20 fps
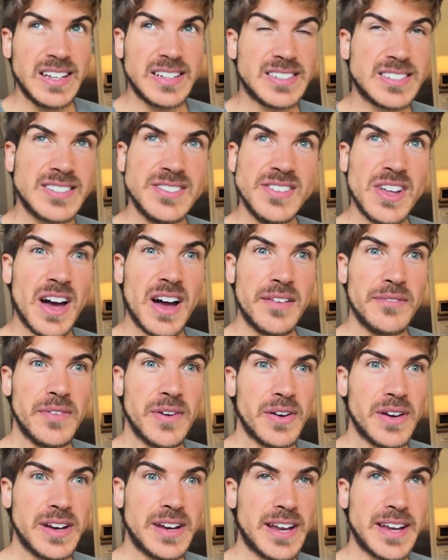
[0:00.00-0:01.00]
It's not
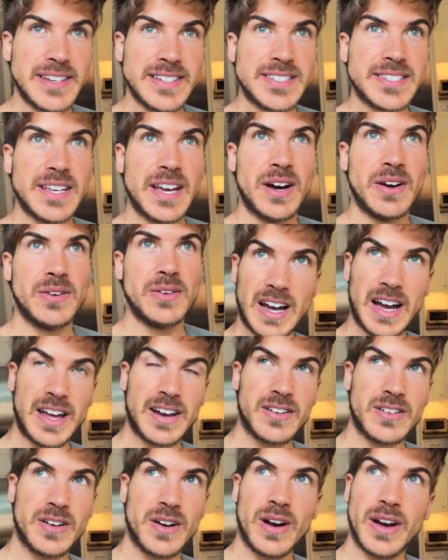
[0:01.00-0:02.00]
very nice out. I
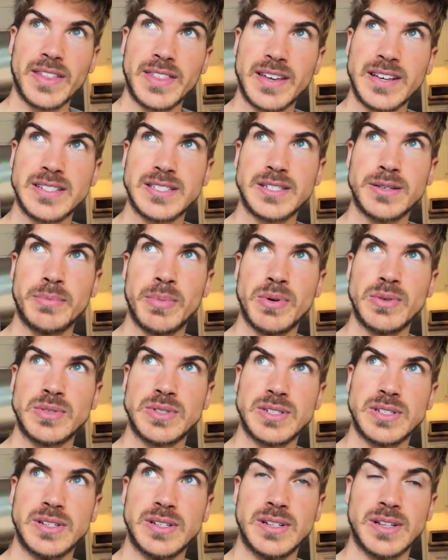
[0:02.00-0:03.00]
don't know. I think it's
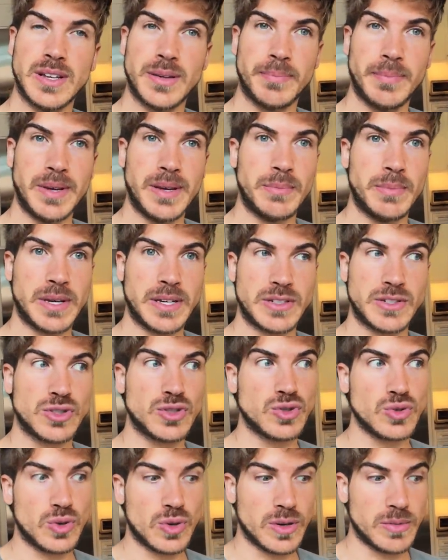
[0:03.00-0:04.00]
supposed to like be a big
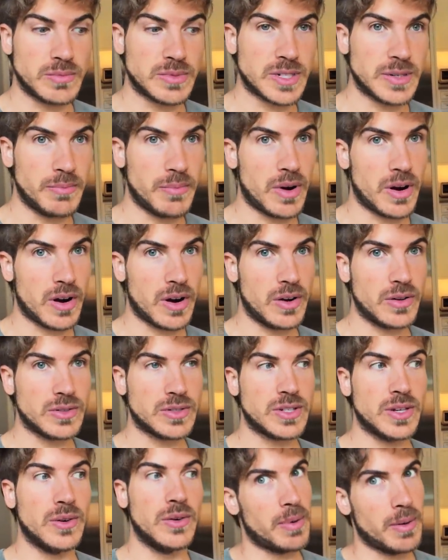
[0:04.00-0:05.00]
storm tomorrow.
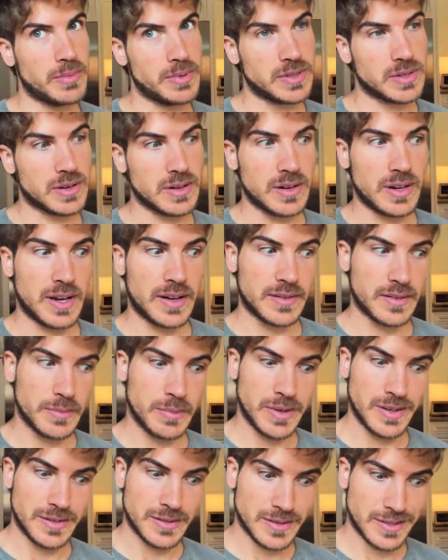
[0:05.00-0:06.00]
So puppies are gonna have to
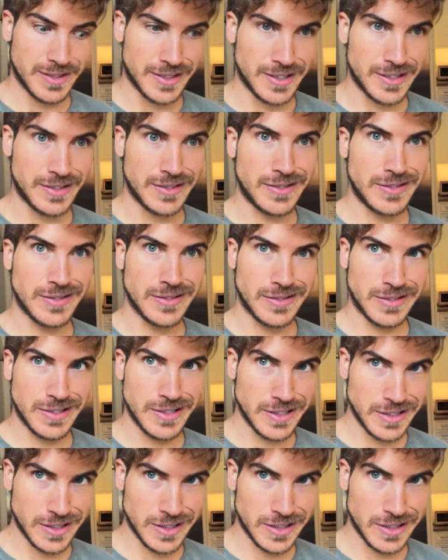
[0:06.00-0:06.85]
be inside all day